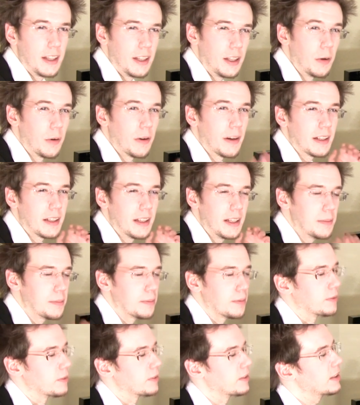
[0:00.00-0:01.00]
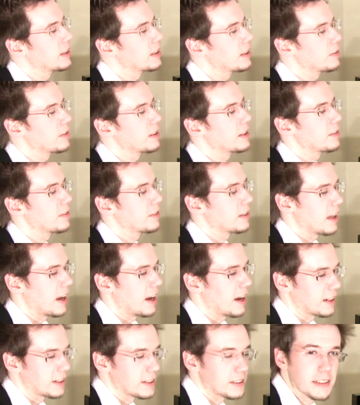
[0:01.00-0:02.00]
You want to keep really, really
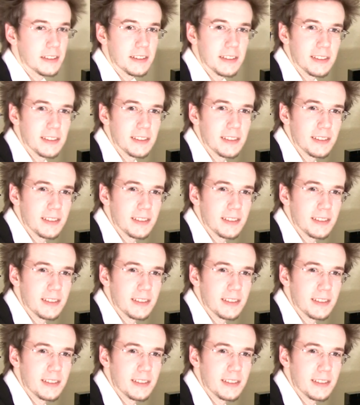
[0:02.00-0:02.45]
relaxed.